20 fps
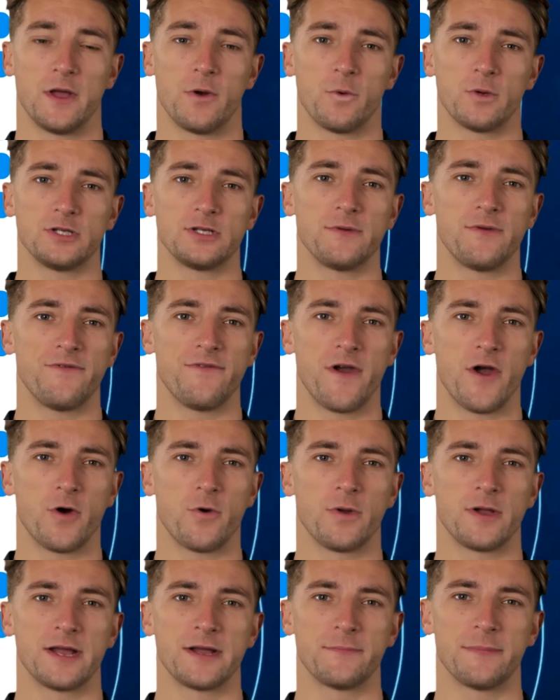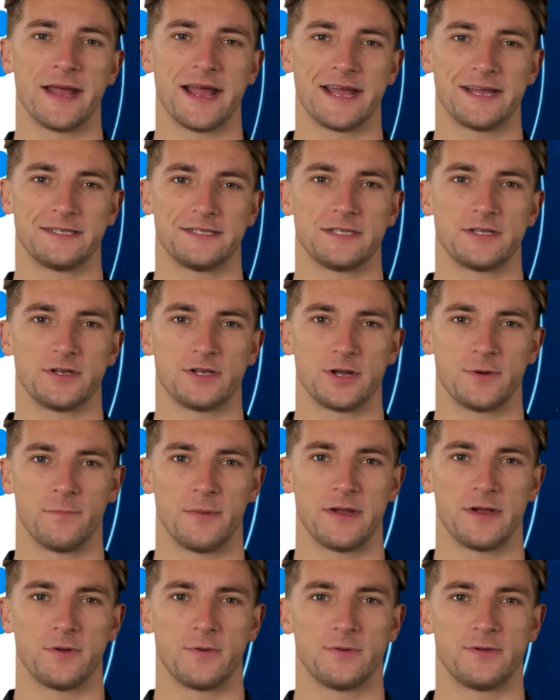which of the following commands should
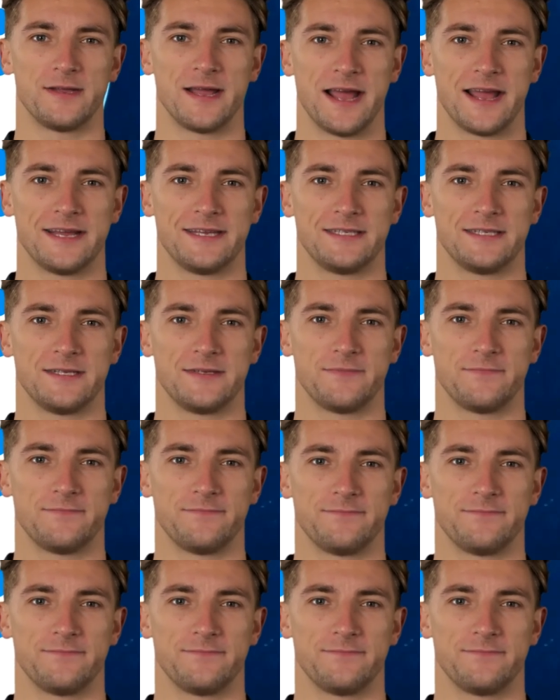be used next?